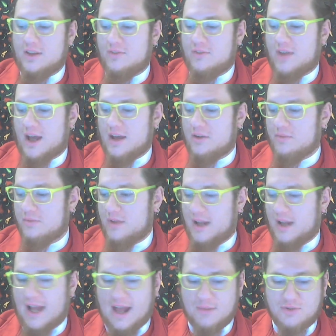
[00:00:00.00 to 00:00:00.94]
They've got a,
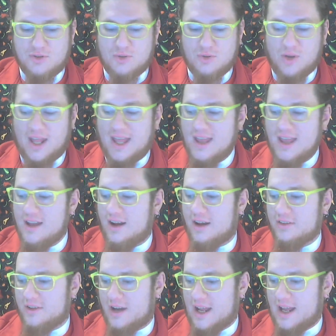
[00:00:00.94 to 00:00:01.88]
an absolute hit
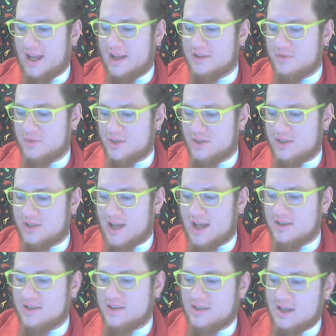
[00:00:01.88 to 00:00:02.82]
on their hands with the
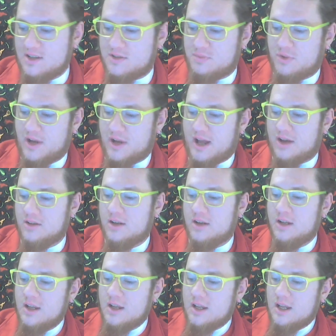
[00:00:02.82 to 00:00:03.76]
sauce that they just put out.
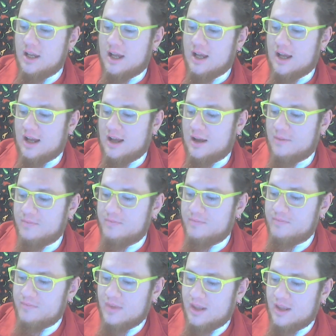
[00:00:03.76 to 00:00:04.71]
Um,
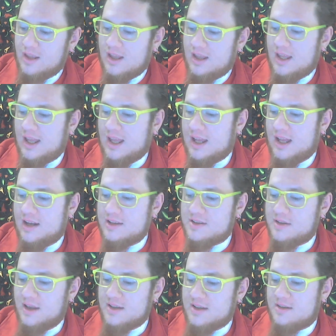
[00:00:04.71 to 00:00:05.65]
and
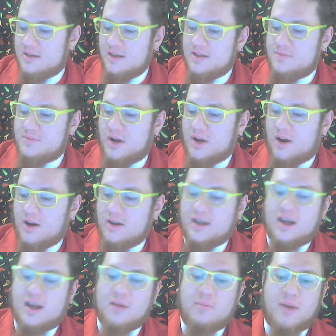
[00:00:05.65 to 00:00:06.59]
it's it's it's been hard
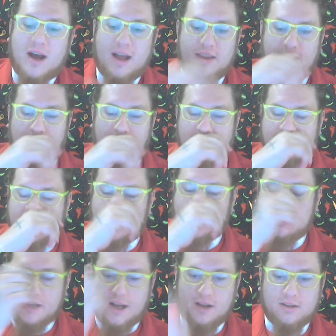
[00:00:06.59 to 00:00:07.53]
to come by. They've been
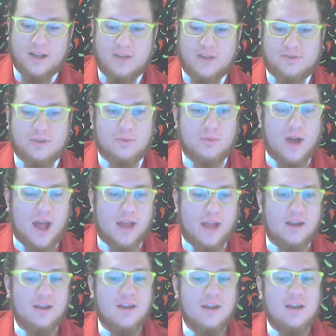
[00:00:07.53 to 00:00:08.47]
selling out left and
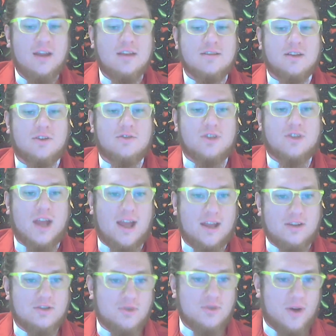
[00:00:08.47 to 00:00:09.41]
right. So
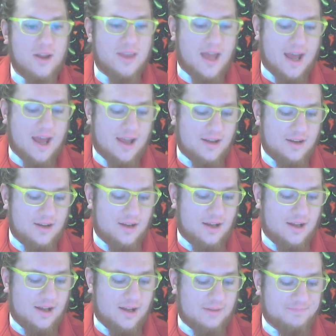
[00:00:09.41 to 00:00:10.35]
Jay, enjoy that.
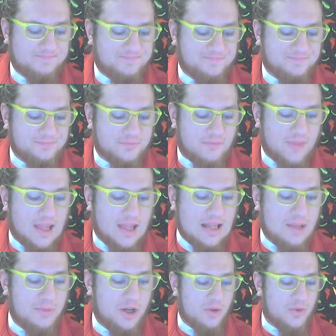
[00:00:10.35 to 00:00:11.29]
Um, and
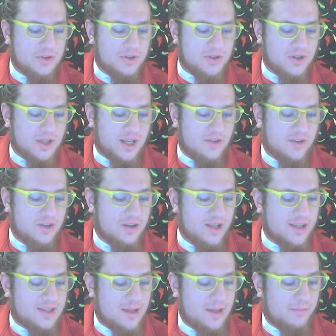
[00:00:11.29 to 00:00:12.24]
let what you think of it.
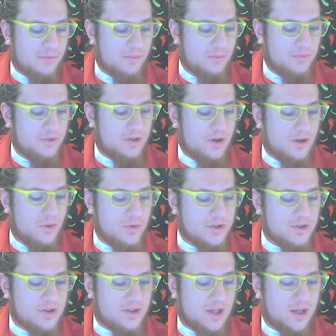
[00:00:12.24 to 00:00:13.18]
Let them know
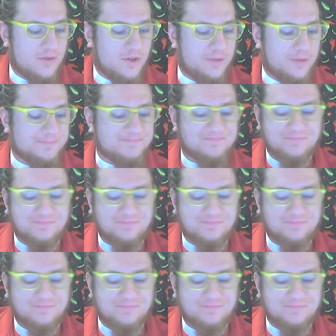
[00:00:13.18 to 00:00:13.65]
what you think of it.